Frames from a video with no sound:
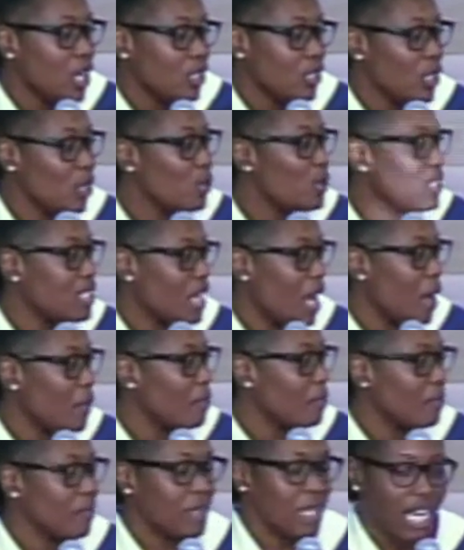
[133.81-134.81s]
do
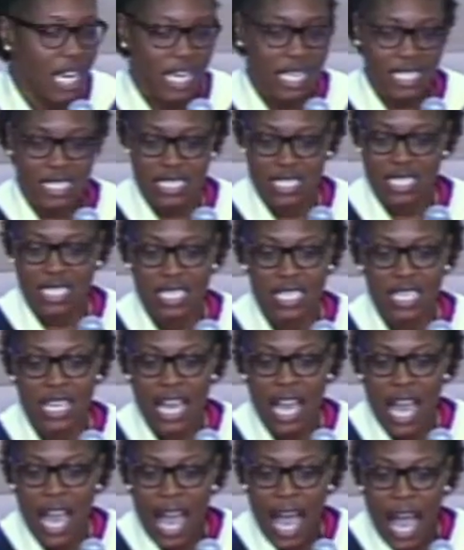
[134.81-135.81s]
something, because
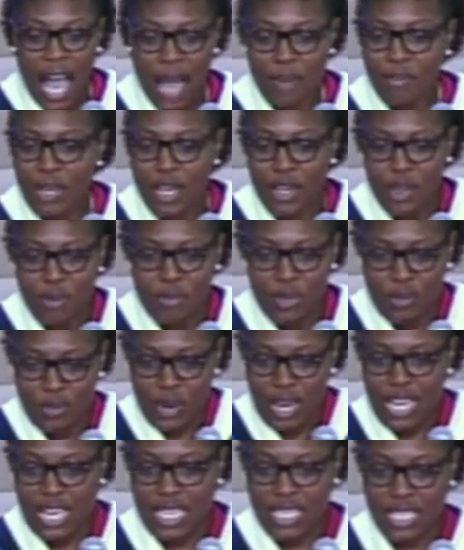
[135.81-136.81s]
I'm not going to be
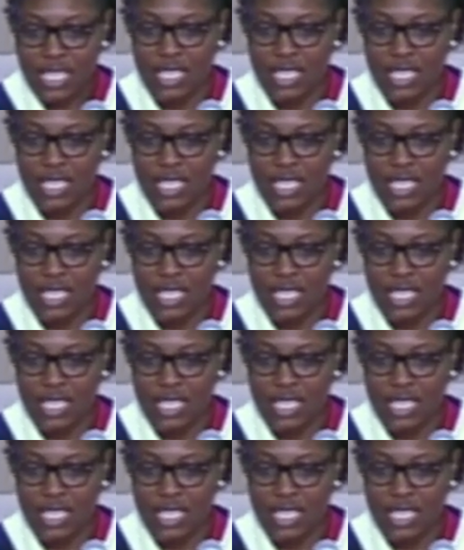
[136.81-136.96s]
ready.